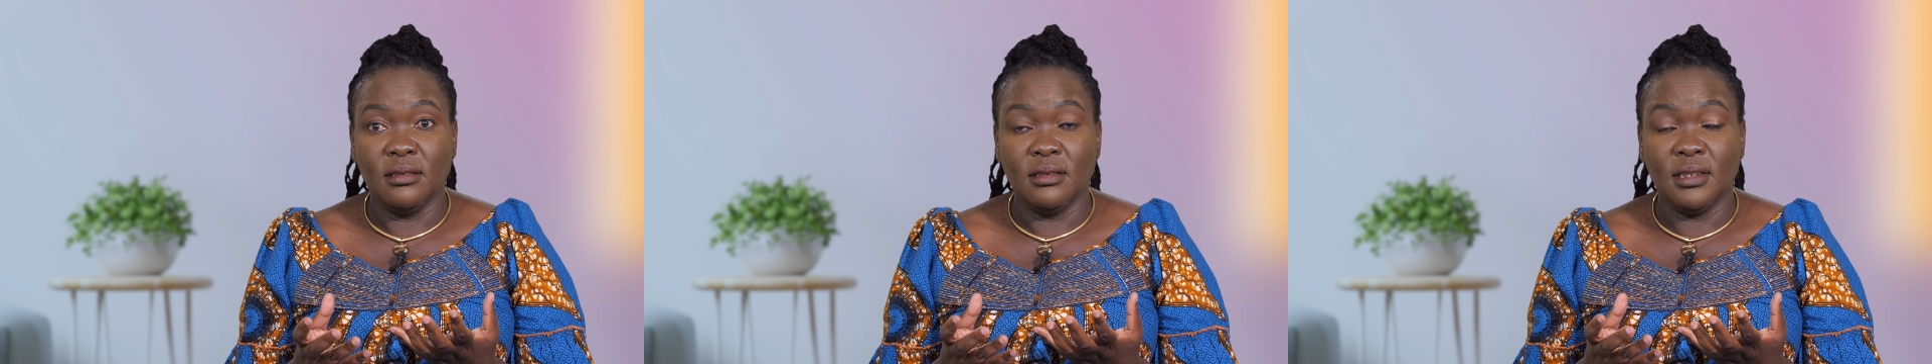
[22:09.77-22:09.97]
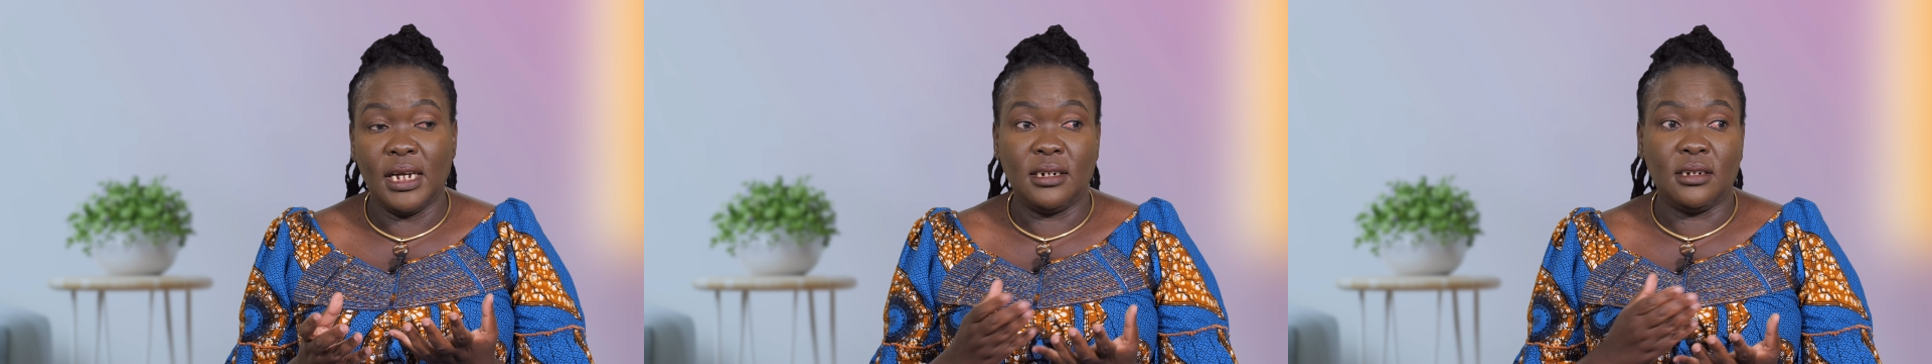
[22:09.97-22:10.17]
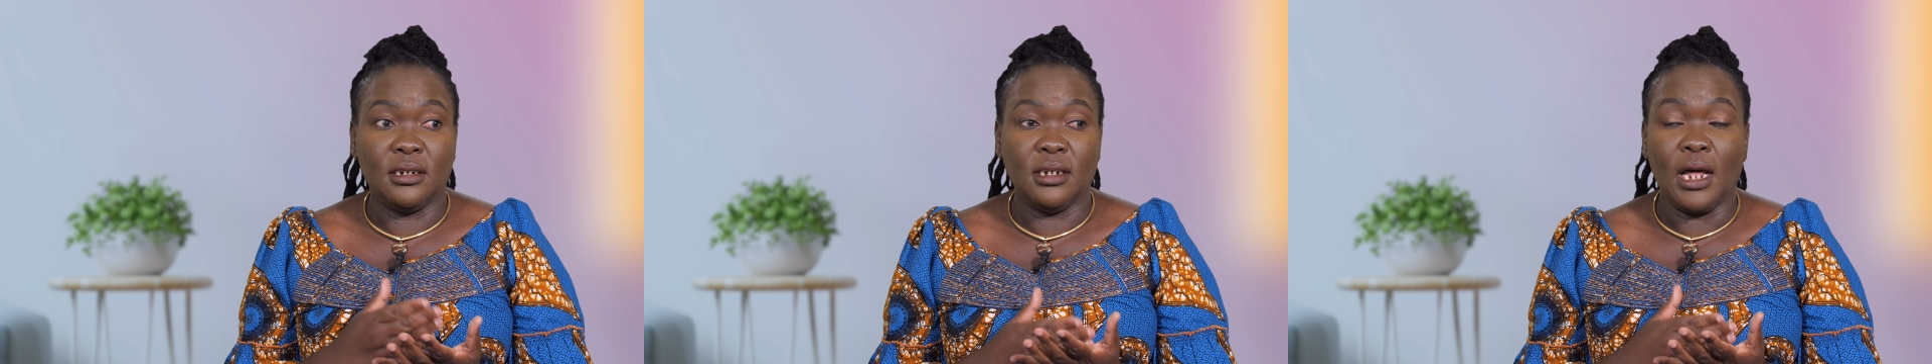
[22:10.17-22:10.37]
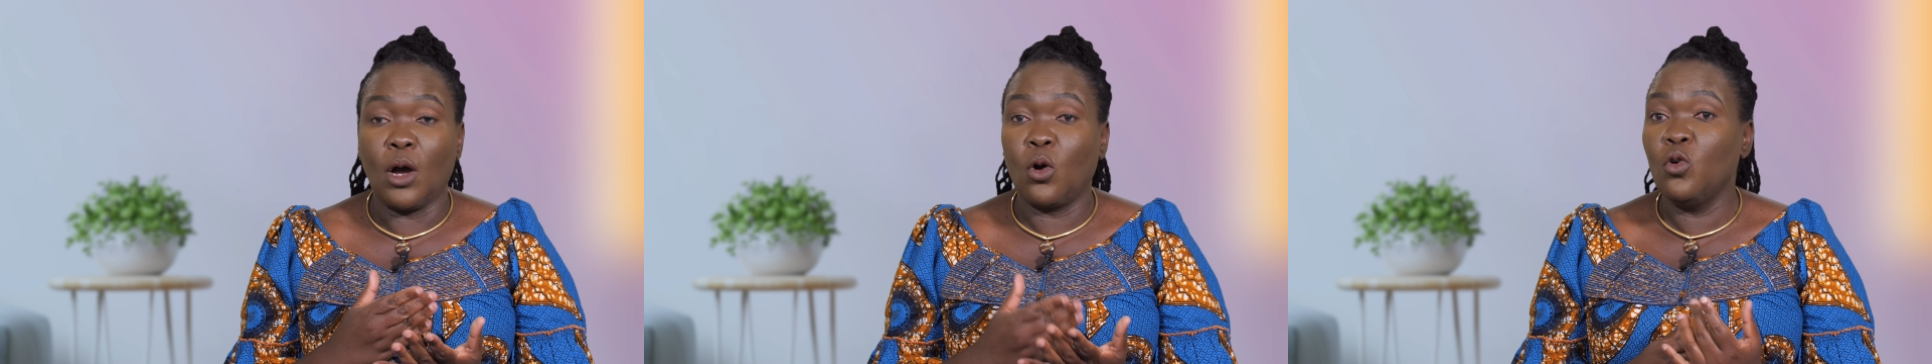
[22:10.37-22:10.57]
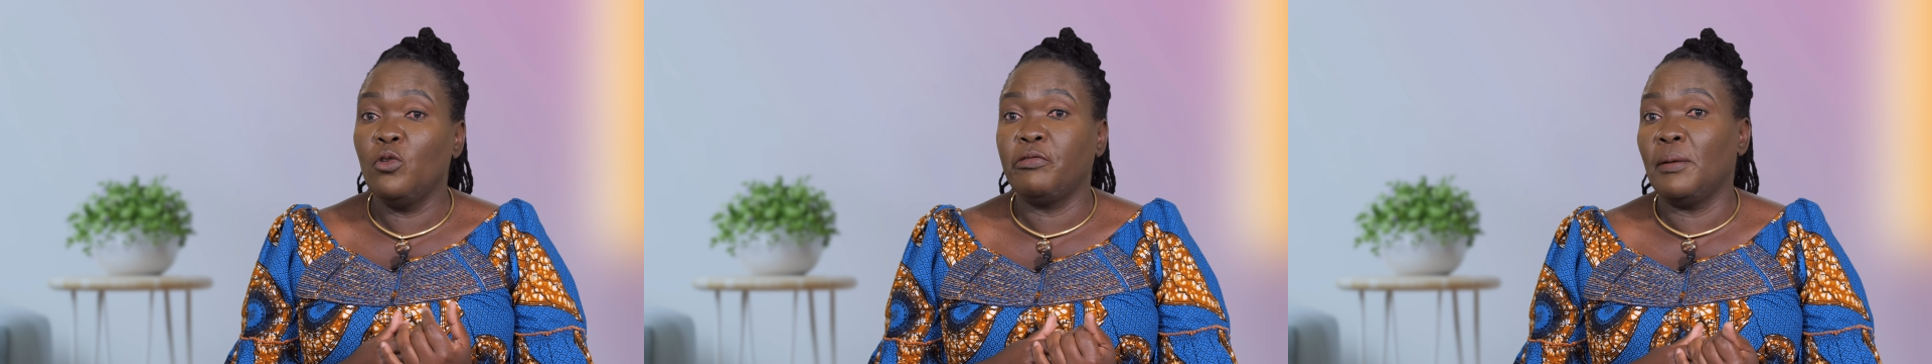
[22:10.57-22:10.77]
That a
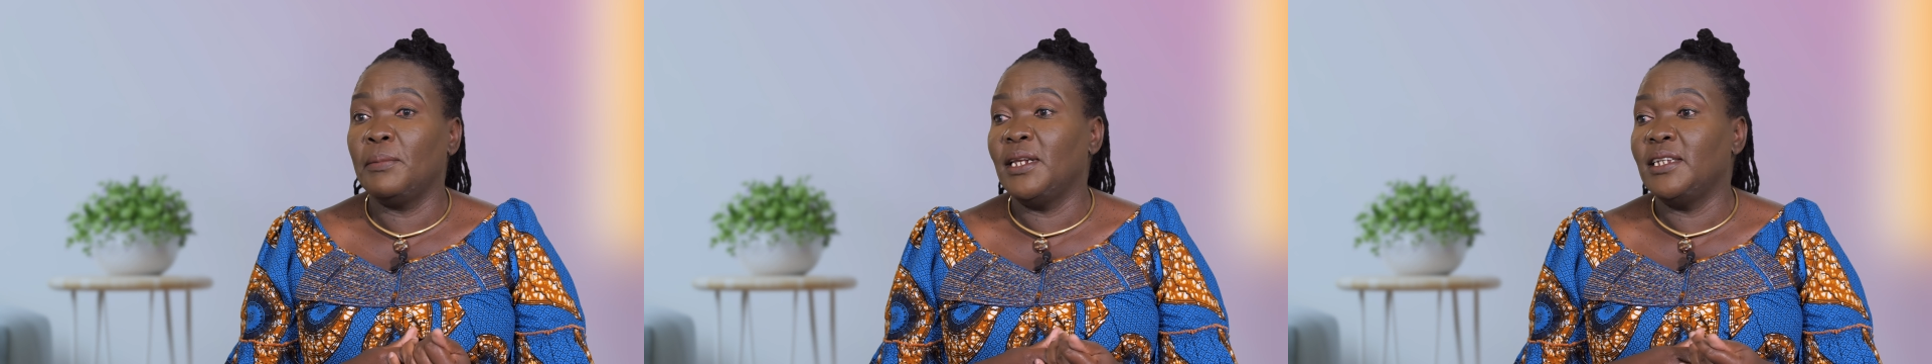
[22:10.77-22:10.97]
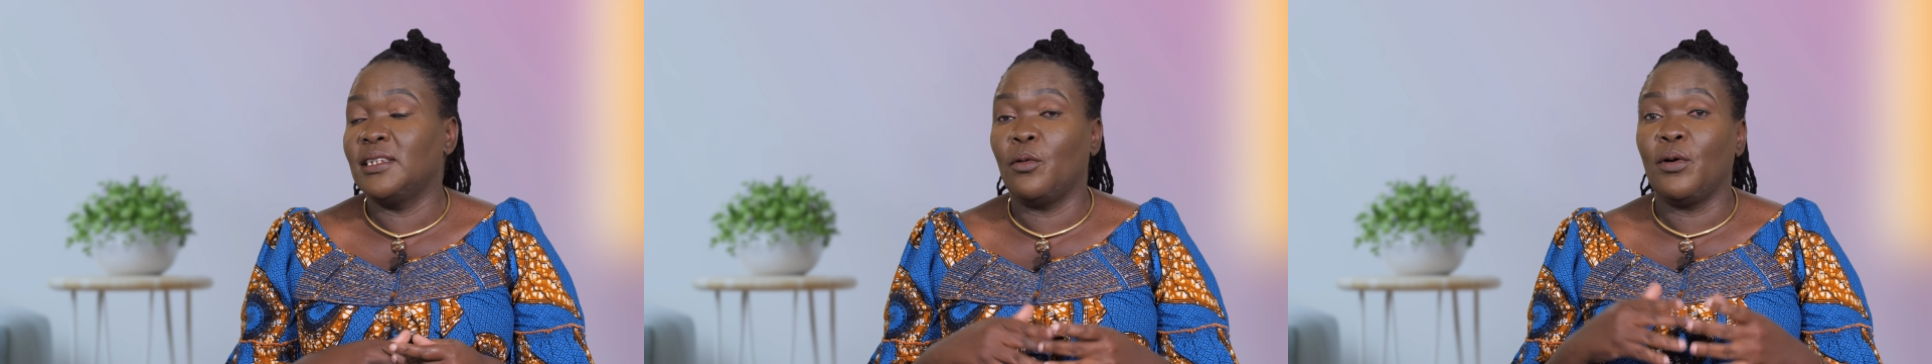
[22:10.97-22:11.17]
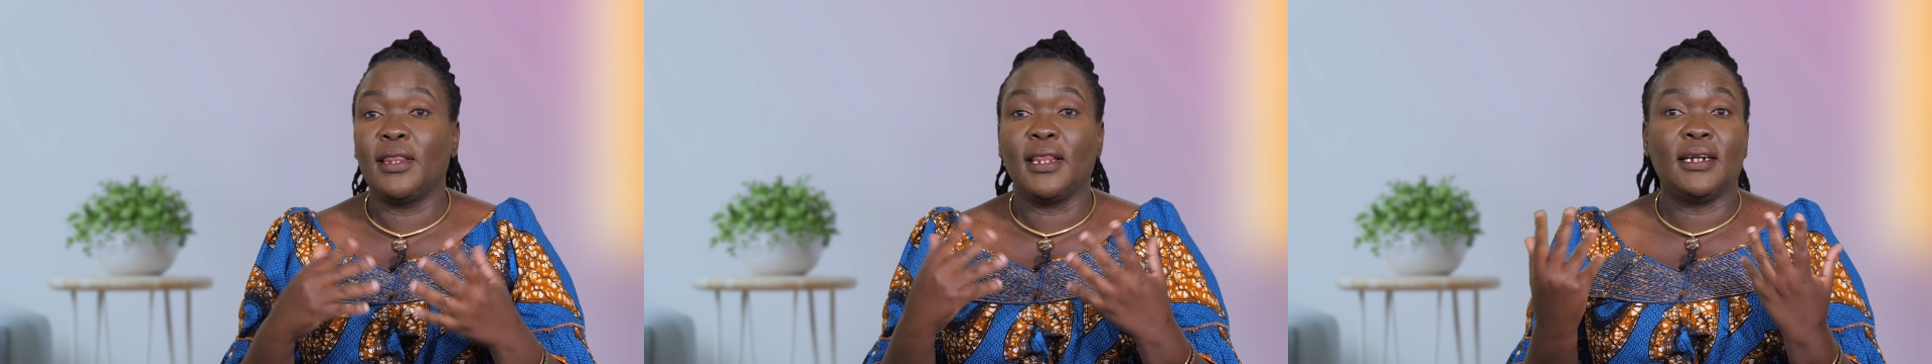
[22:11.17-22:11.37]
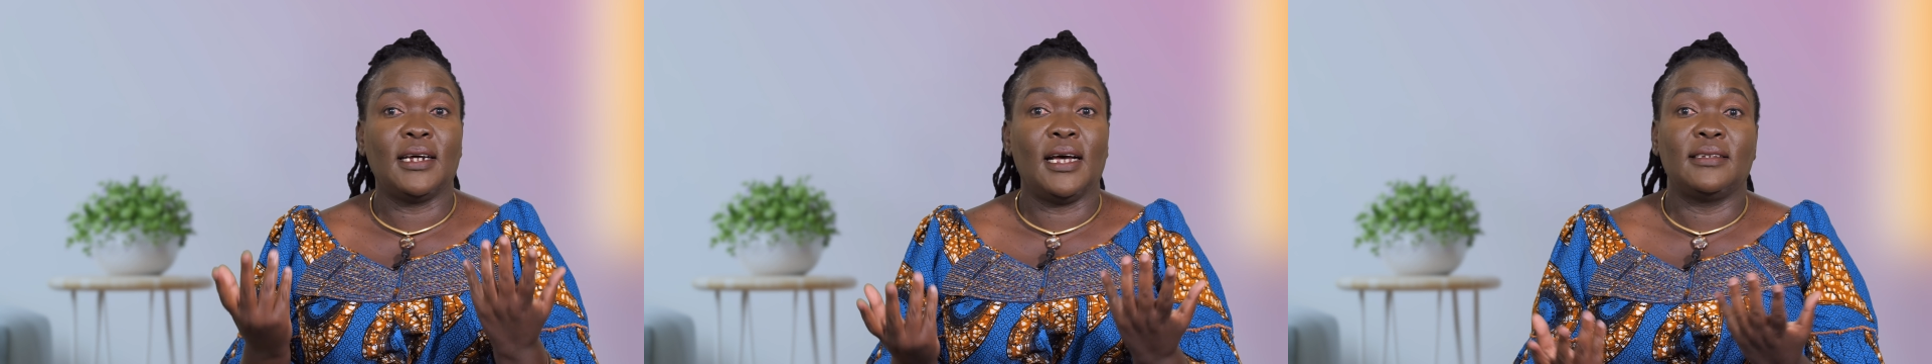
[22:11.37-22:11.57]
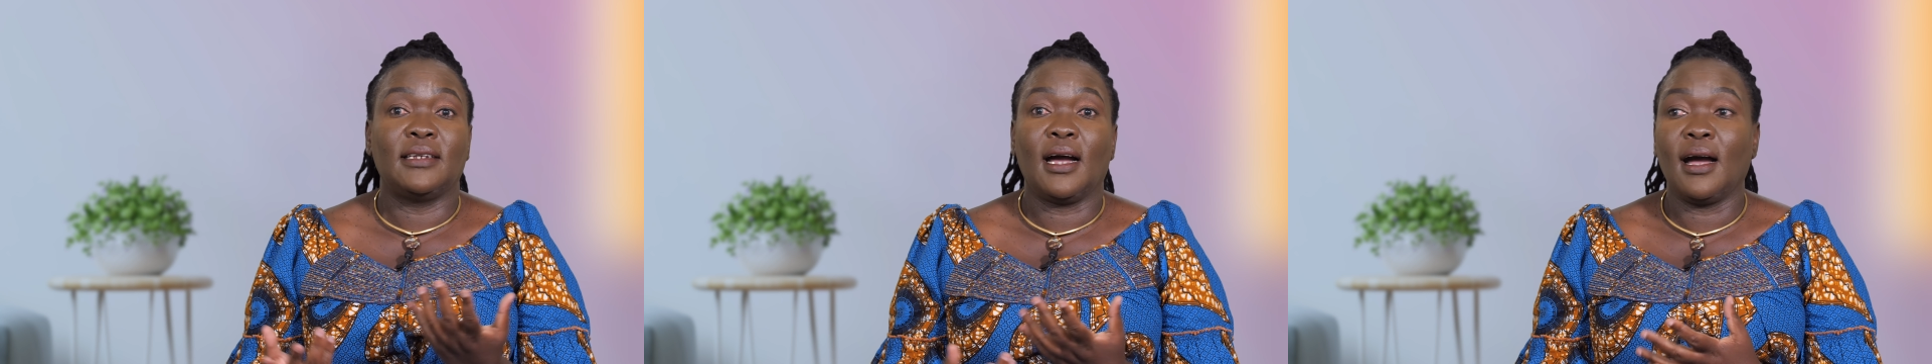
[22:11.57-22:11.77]
good family is the one that
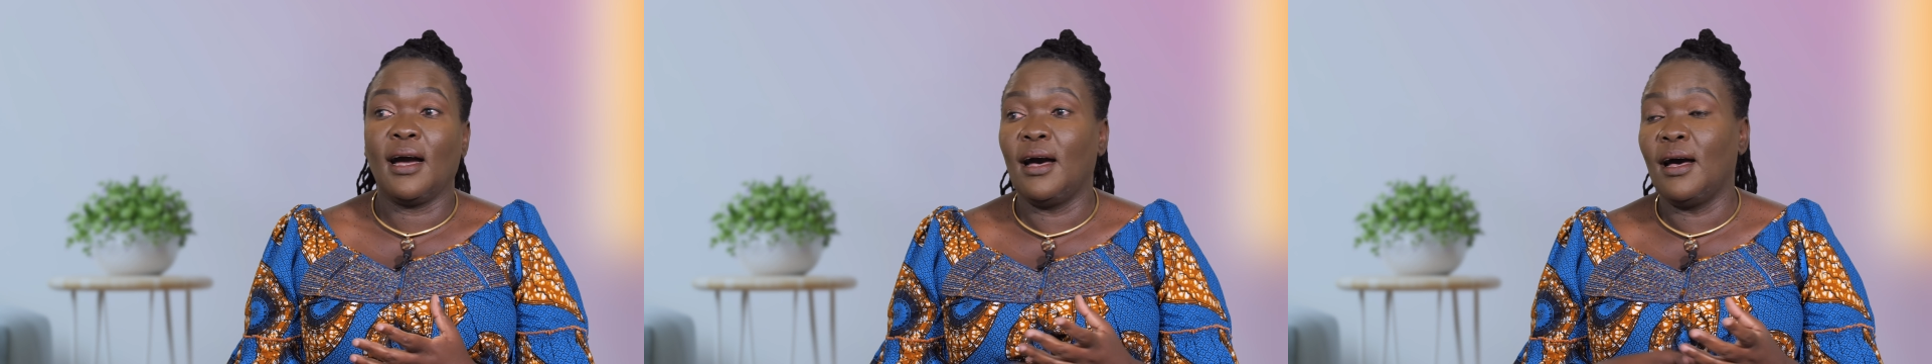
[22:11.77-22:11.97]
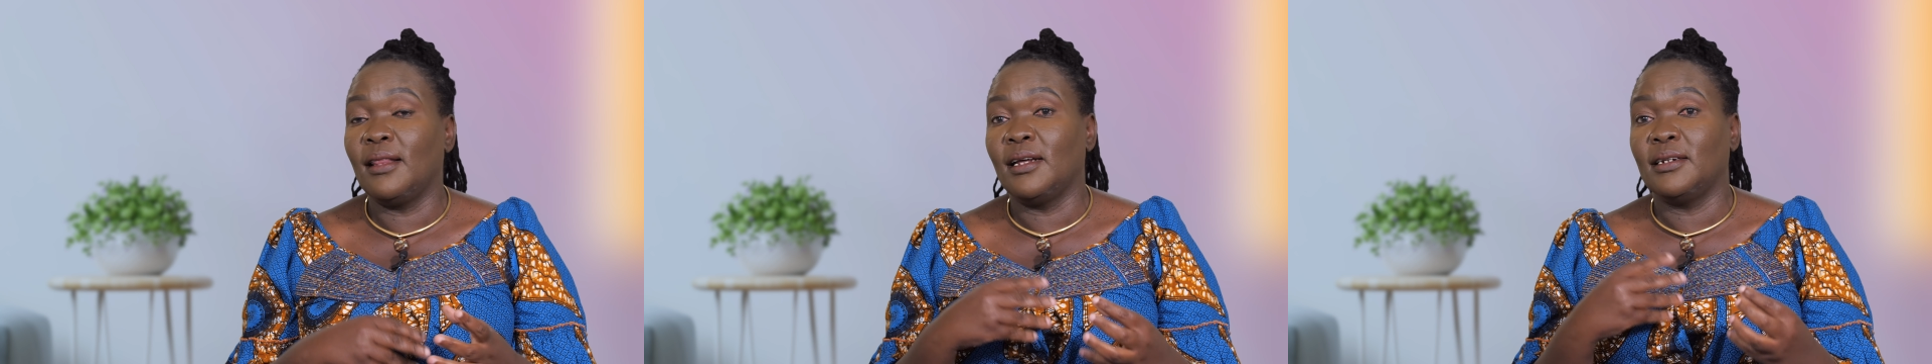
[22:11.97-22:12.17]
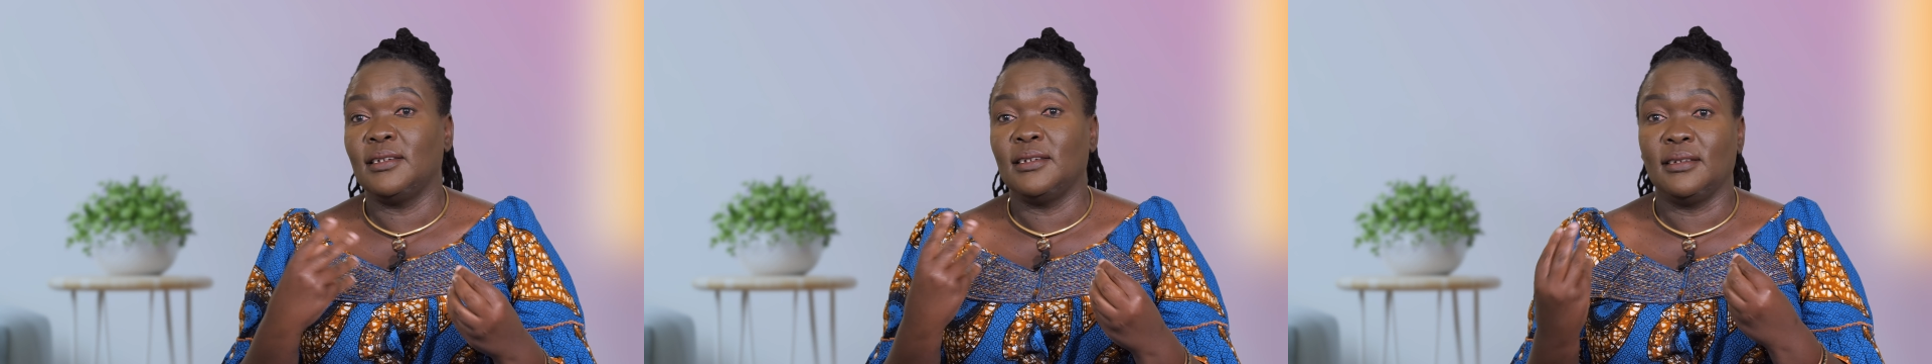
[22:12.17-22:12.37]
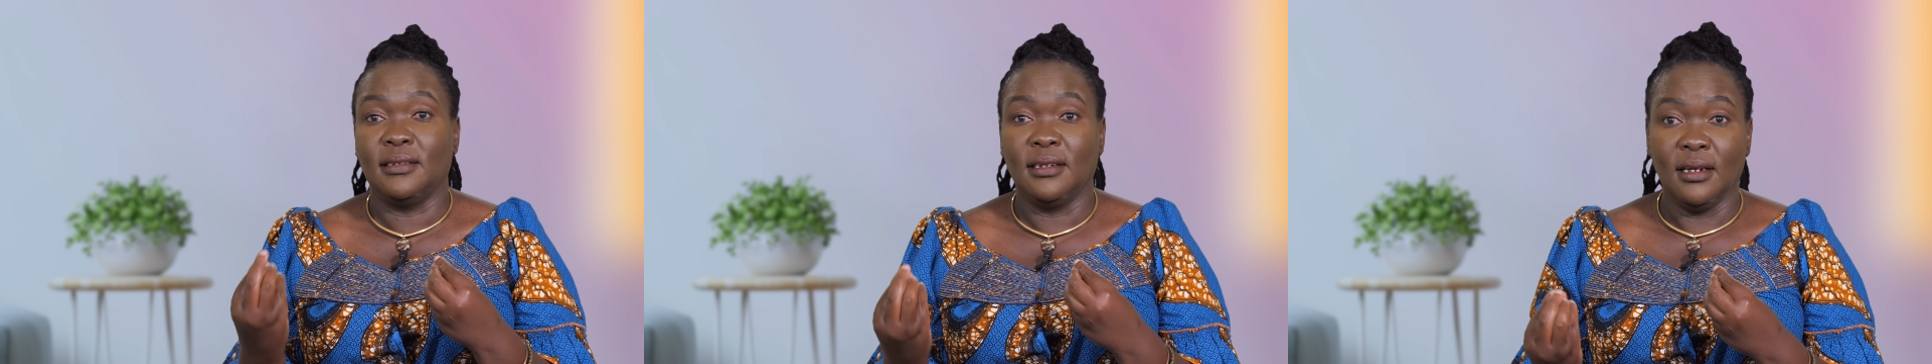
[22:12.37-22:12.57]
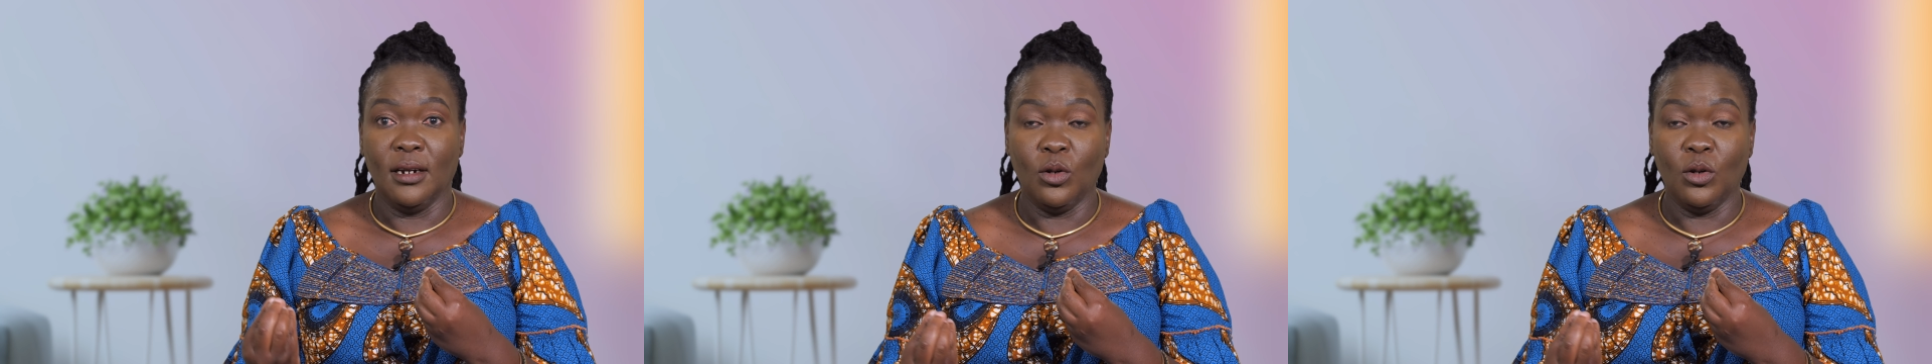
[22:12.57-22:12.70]
has a car that is